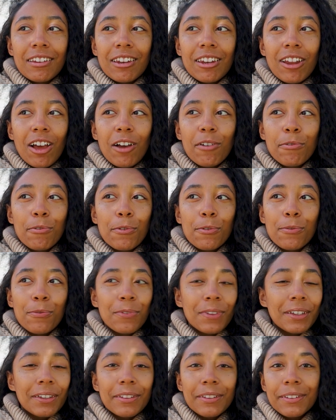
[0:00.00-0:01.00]
not
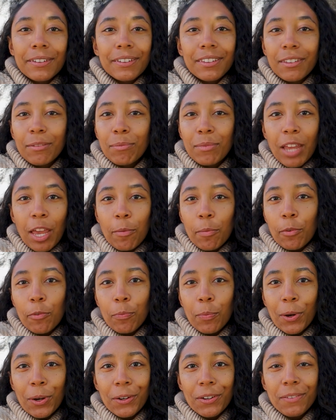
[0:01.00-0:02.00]
fulfill some type of
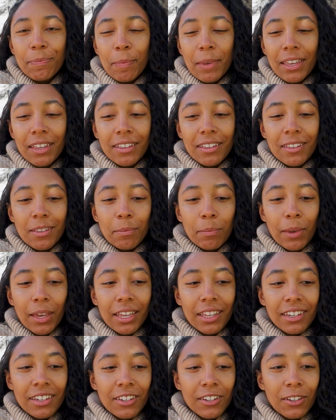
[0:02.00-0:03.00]
purpose,
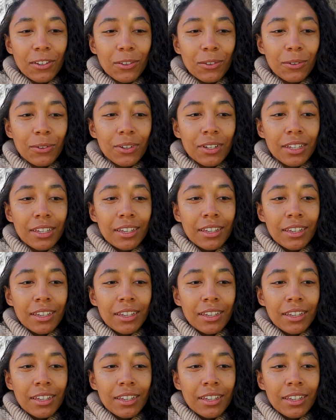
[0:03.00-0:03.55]
but to